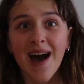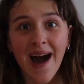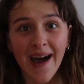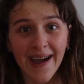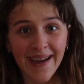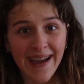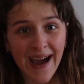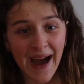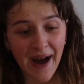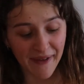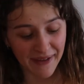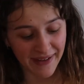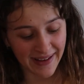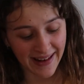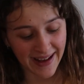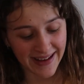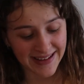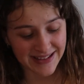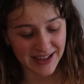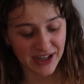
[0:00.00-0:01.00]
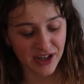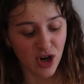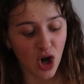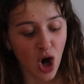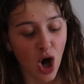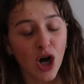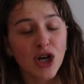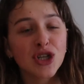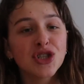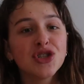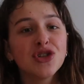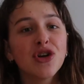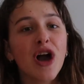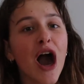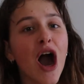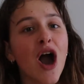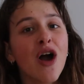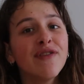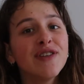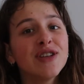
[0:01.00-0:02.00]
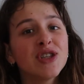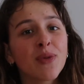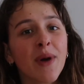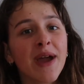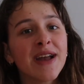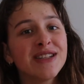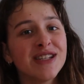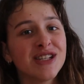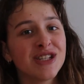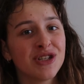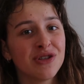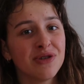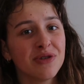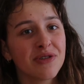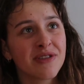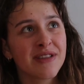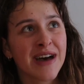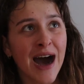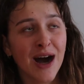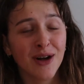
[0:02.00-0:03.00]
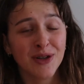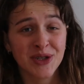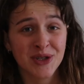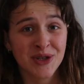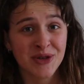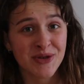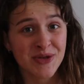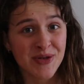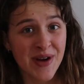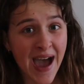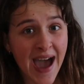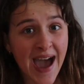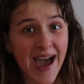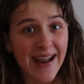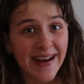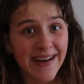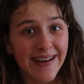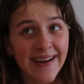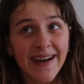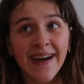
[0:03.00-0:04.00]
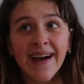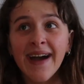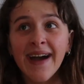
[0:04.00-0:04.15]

I calculated, cost you over 22,000 rand